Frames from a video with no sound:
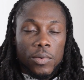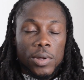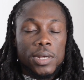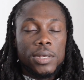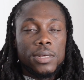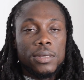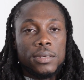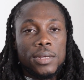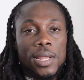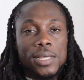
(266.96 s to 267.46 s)
Well,
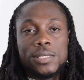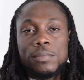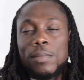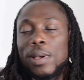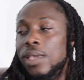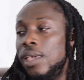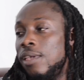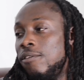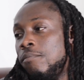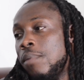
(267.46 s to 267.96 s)
that's my
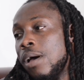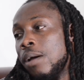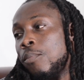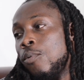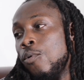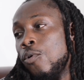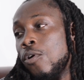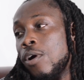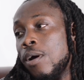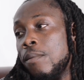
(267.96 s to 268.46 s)
give back
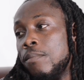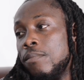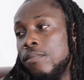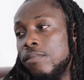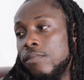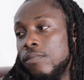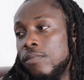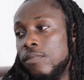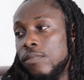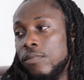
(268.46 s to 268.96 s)

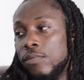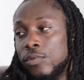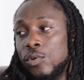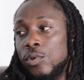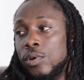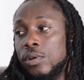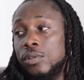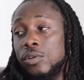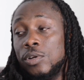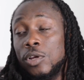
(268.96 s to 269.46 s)
program
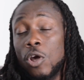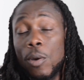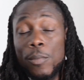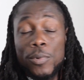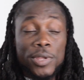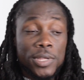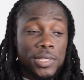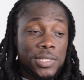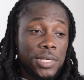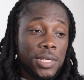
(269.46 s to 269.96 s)
okay. to, to the
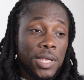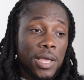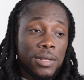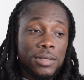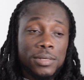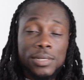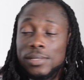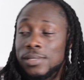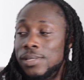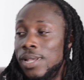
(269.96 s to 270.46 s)
community. I
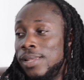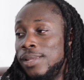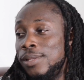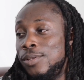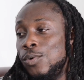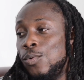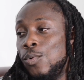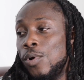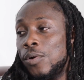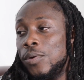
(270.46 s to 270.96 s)
decided
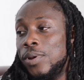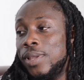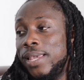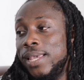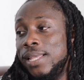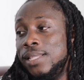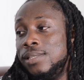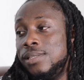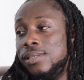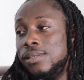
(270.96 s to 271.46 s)
to work with
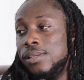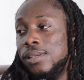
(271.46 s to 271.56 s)
kids,